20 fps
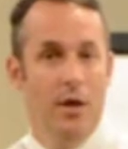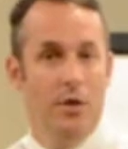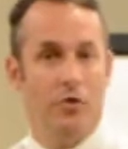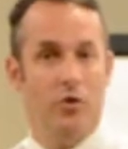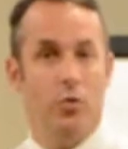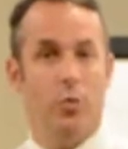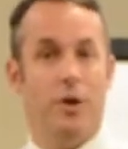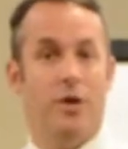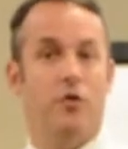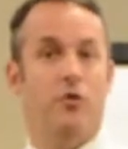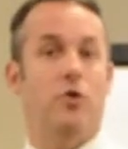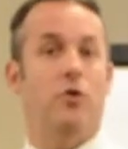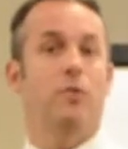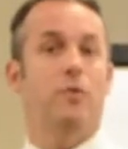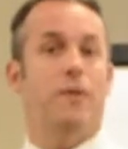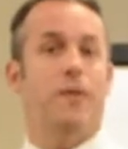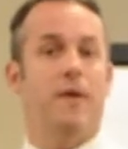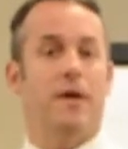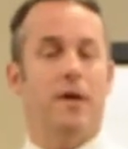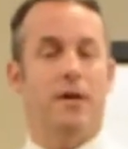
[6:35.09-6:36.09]
Do we do
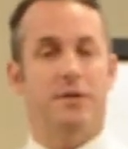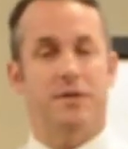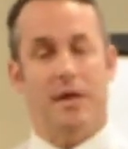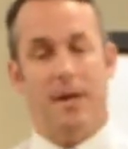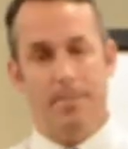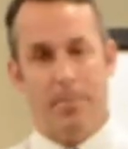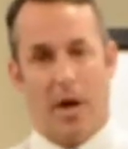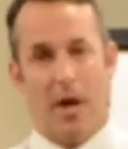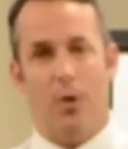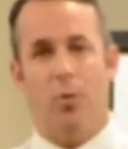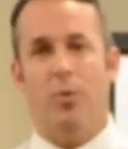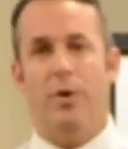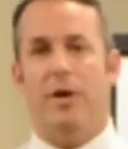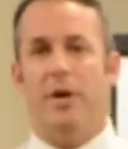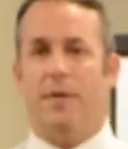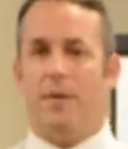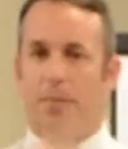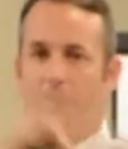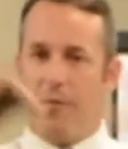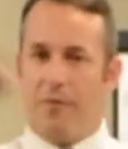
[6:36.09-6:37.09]
things, and by
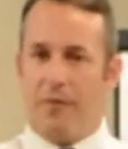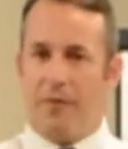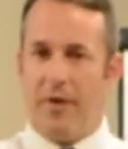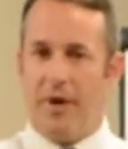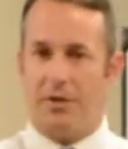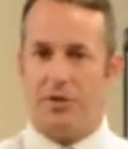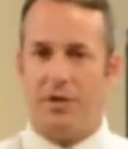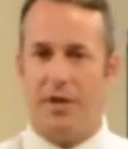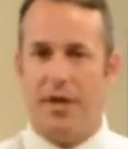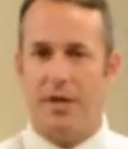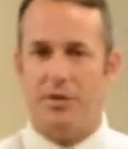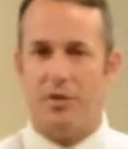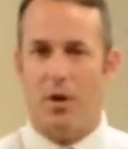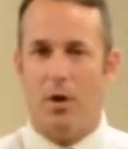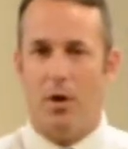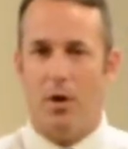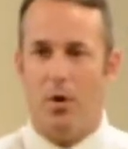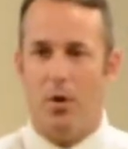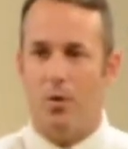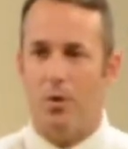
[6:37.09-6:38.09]
we, the profession as a
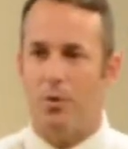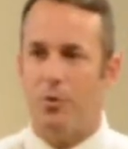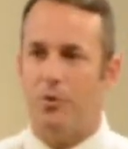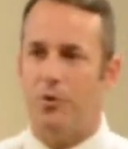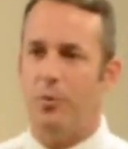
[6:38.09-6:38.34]
whole,